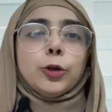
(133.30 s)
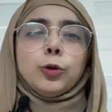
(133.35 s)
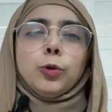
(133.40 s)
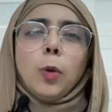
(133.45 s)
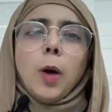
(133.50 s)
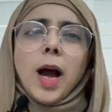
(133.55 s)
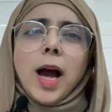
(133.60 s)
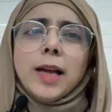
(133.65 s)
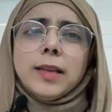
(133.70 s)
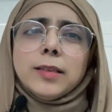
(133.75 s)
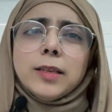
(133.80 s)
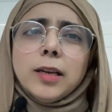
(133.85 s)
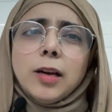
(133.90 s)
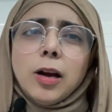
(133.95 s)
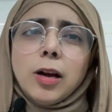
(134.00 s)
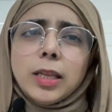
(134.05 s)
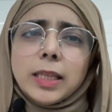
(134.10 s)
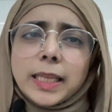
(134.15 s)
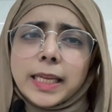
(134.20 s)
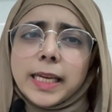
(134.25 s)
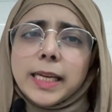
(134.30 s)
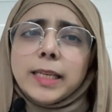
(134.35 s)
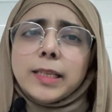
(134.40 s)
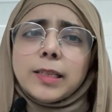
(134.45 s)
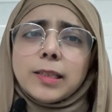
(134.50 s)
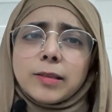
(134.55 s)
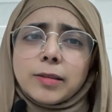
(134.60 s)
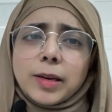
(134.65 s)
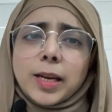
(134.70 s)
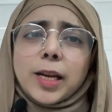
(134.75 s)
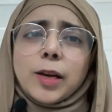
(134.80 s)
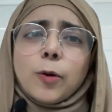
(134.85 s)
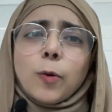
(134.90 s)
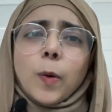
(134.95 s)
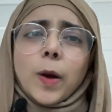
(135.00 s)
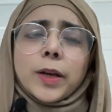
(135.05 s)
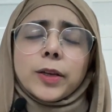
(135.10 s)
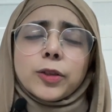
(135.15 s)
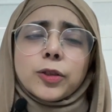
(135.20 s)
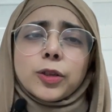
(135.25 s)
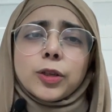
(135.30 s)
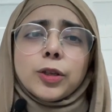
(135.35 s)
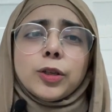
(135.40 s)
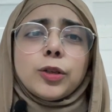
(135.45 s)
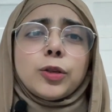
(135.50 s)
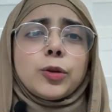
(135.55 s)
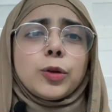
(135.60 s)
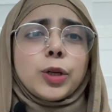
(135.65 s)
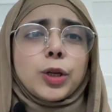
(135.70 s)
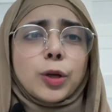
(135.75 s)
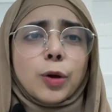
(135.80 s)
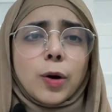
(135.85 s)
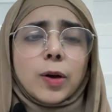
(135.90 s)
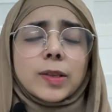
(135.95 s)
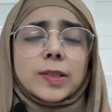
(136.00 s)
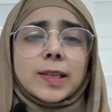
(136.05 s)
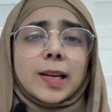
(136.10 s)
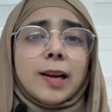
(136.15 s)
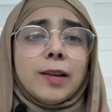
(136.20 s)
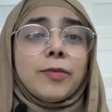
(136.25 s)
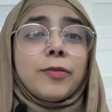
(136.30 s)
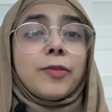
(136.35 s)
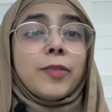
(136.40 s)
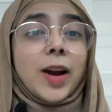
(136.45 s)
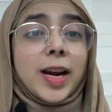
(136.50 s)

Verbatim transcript: So answer these three questions to yourself.